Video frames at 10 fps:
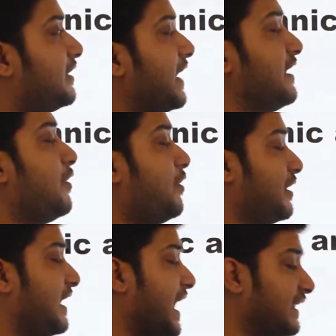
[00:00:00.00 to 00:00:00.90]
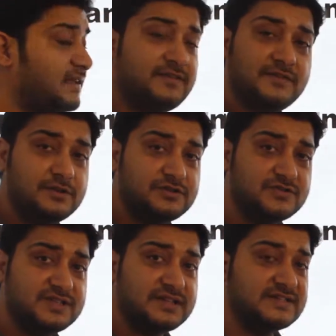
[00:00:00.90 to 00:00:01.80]
an organic search
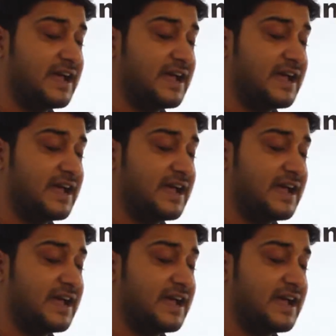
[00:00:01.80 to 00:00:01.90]
results